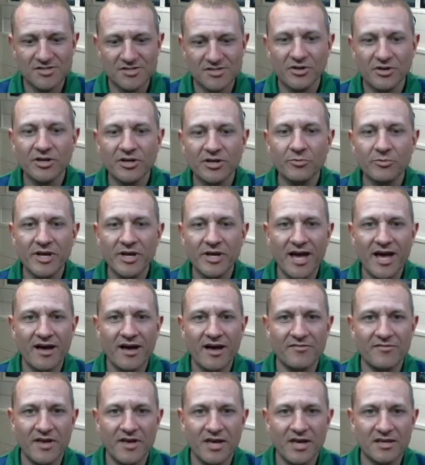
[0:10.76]
here we
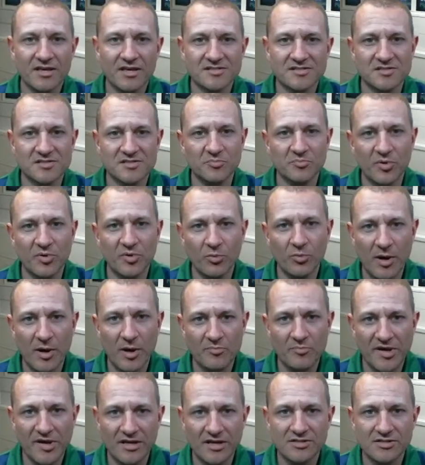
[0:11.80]
have a simple
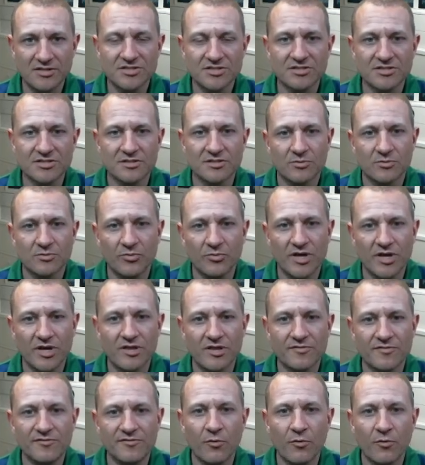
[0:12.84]
web page
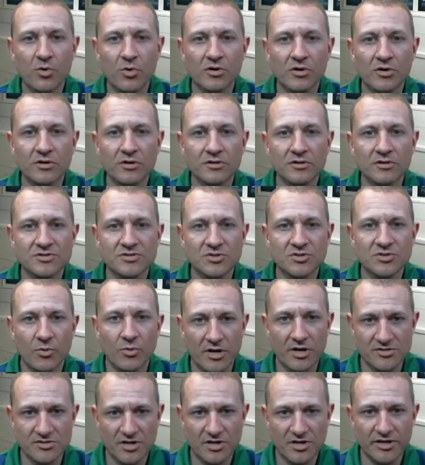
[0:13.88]
with 4
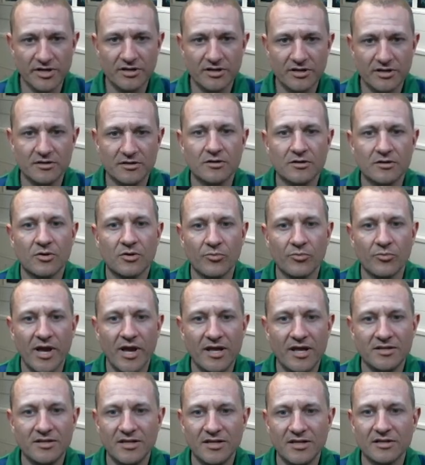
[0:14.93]
squares on it,
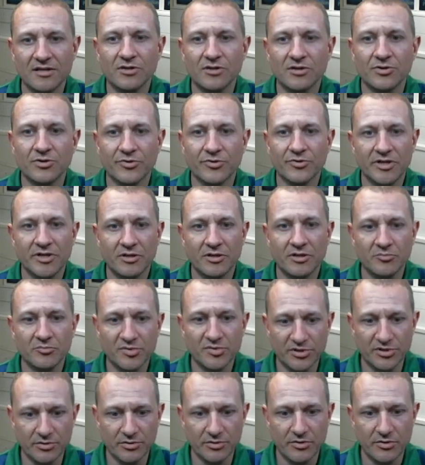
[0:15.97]
red, yellow, green, and
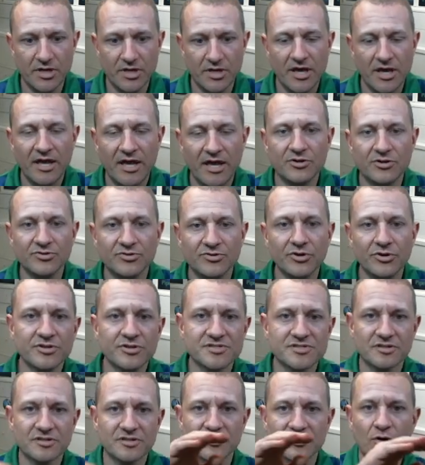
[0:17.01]
blue. And you'll notice
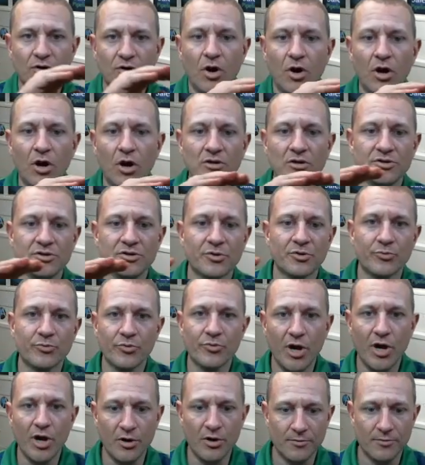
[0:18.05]
that they're all in a
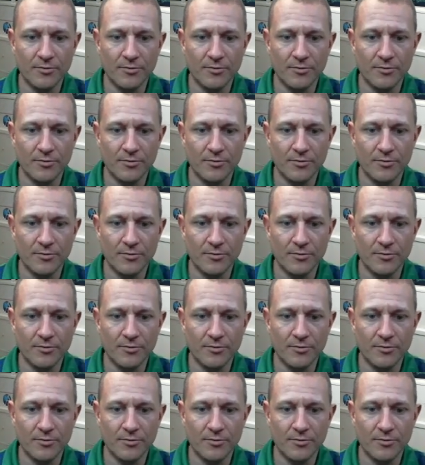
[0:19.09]
row.